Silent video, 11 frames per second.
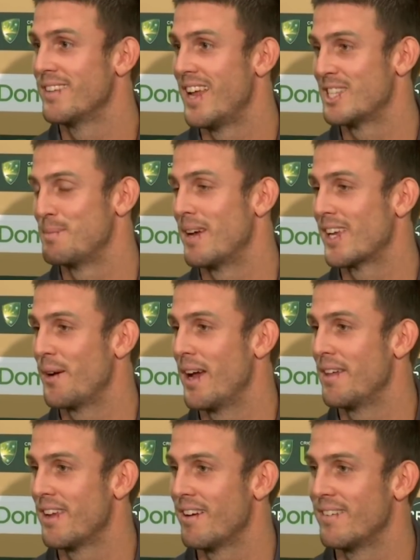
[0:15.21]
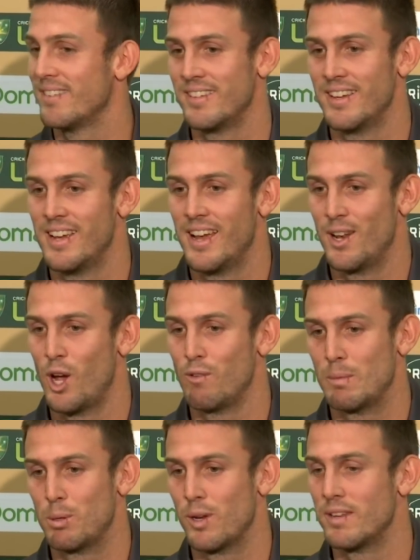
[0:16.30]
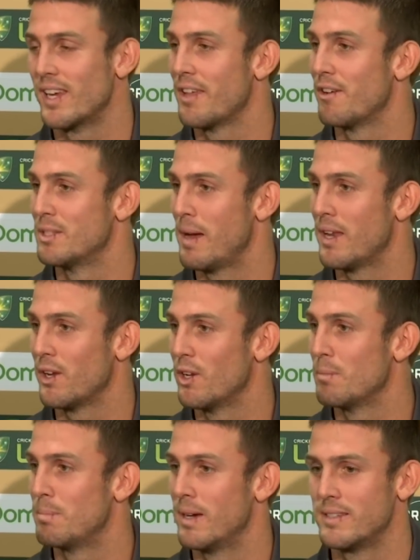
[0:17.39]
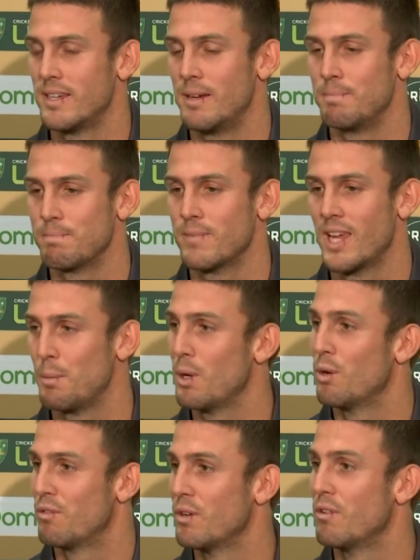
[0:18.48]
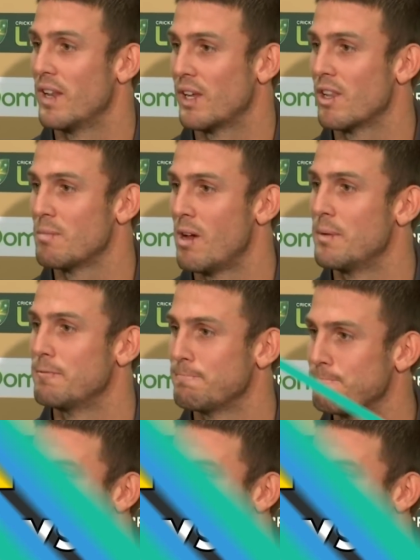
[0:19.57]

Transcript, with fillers: Now it's about going out there and, and hopefully putting it together as a batting unit, but um, yeah, we all feel really good at the moment.